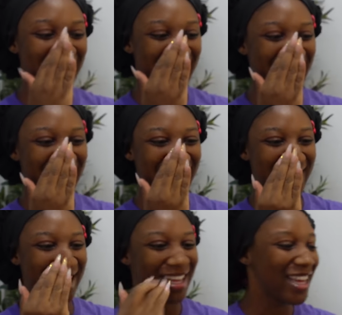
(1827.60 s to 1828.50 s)

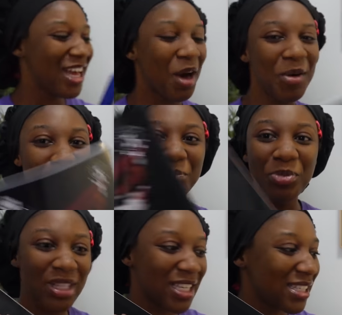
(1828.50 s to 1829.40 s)
i'm going to
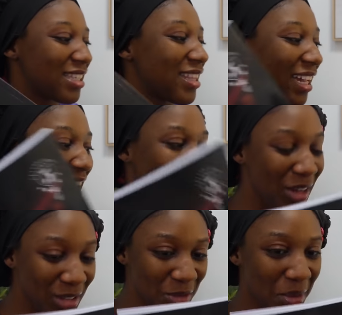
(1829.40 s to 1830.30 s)
put this in the
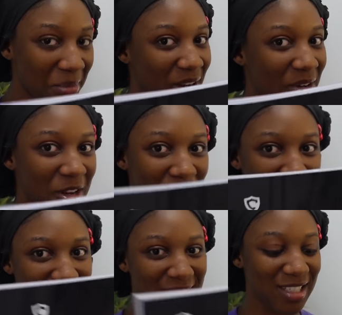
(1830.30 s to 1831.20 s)
couch with my creed
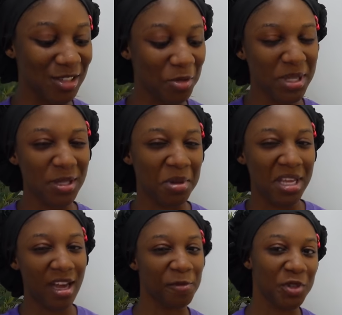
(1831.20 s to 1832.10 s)
magazine so when somebody
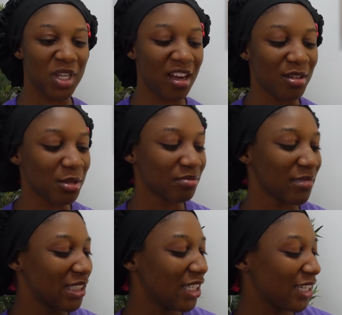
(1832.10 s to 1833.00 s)
comes to the house
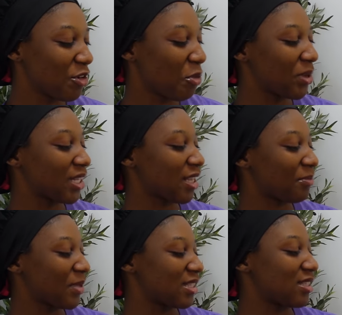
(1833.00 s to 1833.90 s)
they'll pick it
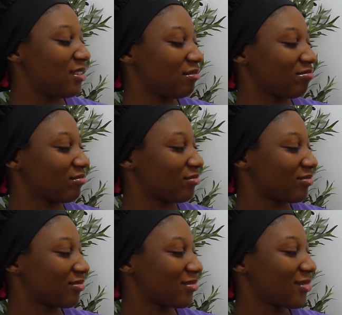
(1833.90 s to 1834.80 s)
up and see mm.
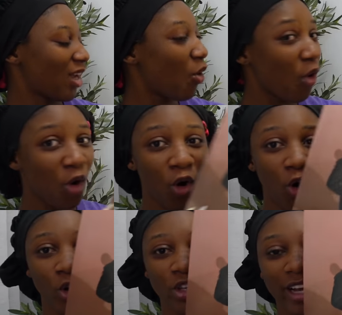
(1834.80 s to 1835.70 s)

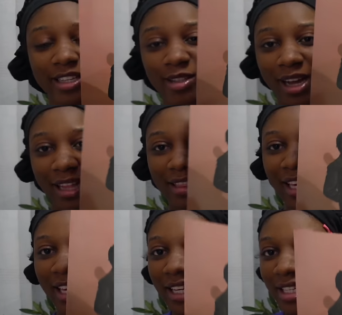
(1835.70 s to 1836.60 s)
oh you guys look at
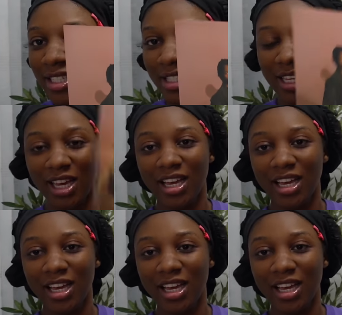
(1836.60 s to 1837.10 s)
this